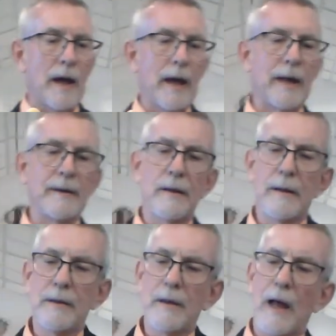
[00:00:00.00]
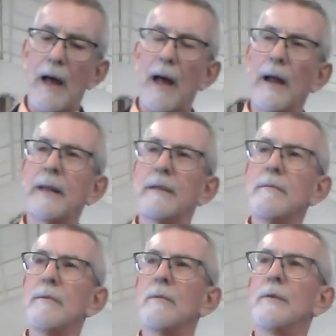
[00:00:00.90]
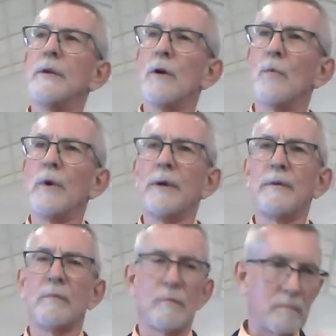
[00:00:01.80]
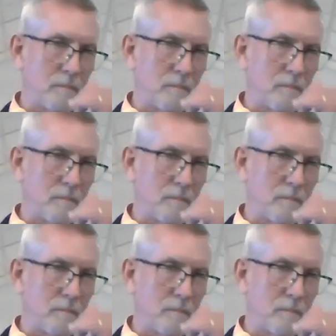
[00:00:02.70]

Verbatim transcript: And, uh, you know, we,